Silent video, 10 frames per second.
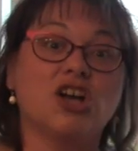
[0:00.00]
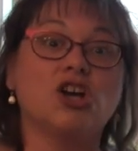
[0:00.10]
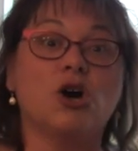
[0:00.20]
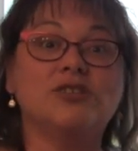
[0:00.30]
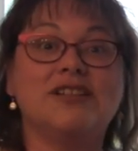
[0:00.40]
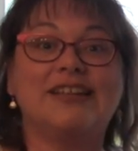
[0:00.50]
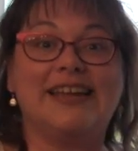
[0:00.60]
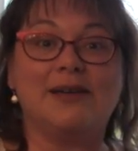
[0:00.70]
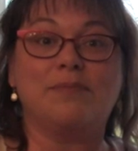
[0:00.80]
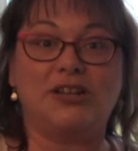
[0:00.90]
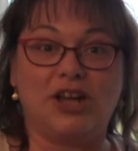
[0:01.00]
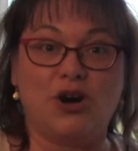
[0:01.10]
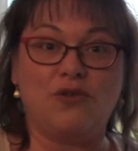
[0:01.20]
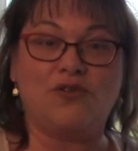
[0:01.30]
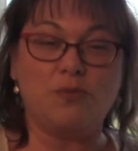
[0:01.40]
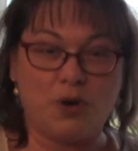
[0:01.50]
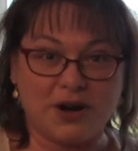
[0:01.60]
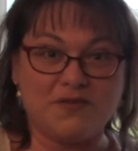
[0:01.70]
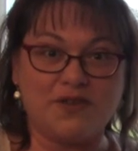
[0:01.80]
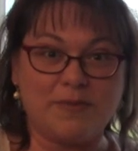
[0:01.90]
Go to the link below for more
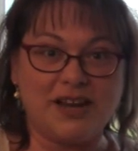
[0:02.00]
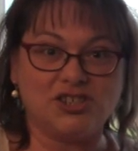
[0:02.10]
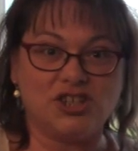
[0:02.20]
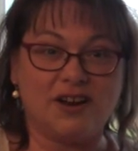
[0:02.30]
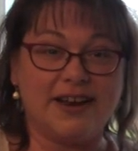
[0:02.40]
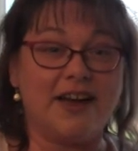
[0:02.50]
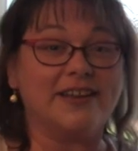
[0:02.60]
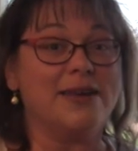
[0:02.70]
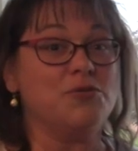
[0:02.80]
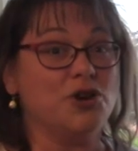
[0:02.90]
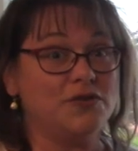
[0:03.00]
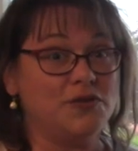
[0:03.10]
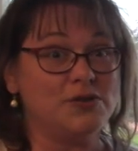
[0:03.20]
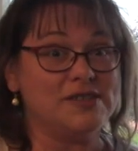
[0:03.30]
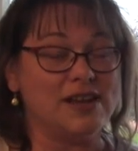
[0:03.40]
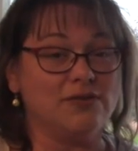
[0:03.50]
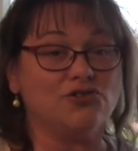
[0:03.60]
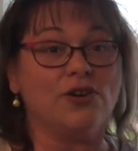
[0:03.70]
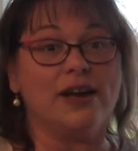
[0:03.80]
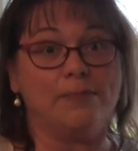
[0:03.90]
information on how to keep your food safe
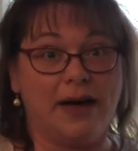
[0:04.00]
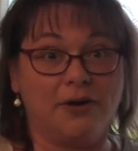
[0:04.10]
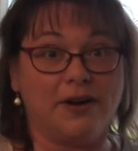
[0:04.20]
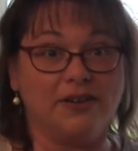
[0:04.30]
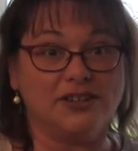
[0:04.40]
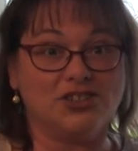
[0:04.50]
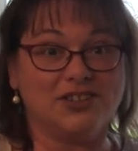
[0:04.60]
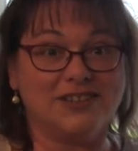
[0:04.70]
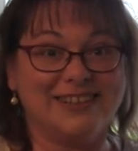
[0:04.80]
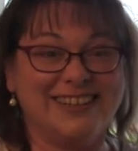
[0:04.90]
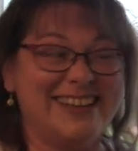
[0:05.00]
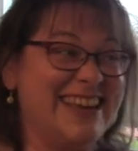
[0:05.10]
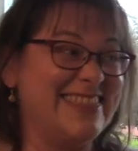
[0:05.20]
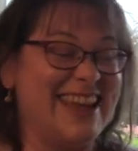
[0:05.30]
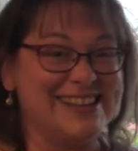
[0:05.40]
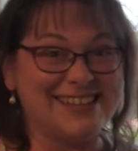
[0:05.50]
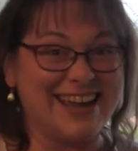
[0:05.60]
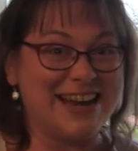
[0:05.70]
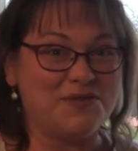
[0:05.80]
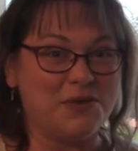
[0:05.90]
during a power outage. Thanks
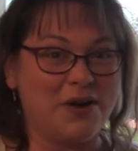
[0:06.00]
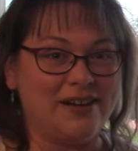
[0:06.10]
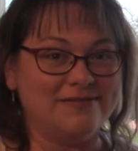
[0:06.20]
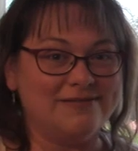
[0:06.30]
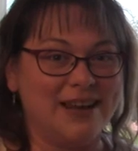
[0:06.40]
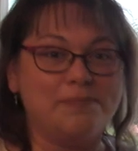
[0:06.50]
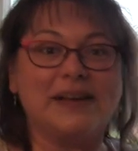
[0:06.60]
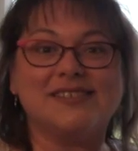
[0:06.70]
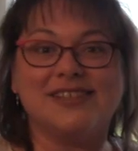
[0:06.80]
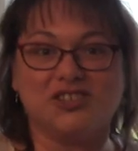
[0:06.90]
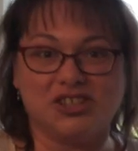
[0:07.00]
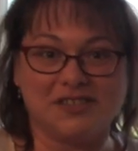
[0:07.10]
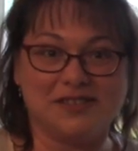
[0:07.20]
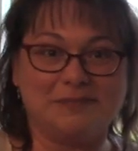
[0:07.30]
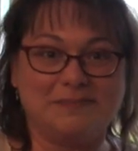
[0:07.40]
again everyone, and best dishes.